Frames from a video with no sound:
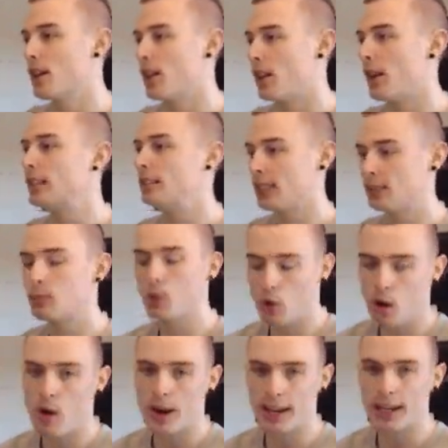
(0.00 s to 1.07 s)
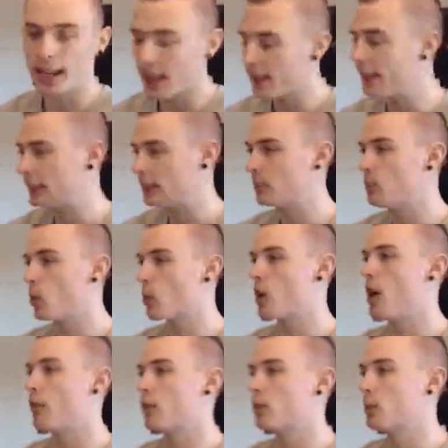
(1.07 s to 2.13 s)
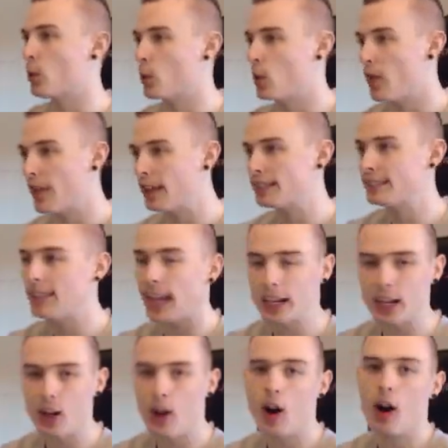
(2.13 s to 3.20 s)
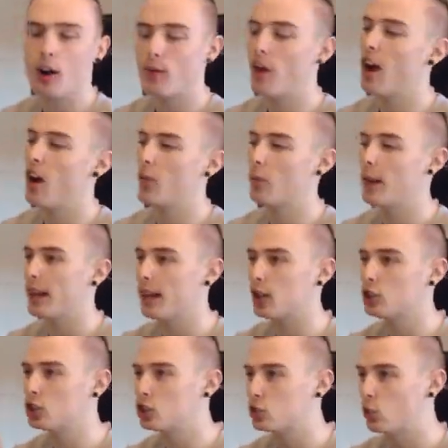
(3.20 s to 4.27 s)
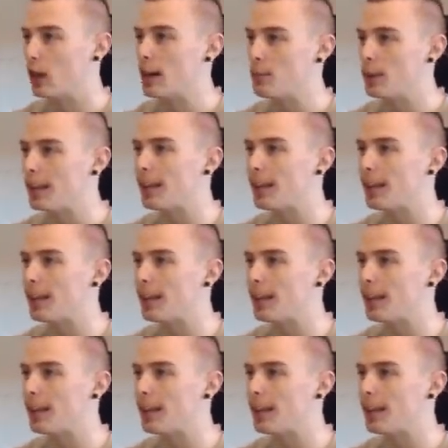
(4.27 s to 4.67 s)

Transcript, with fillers: This is more like it. This is more comfortable. This second half, I've been extremely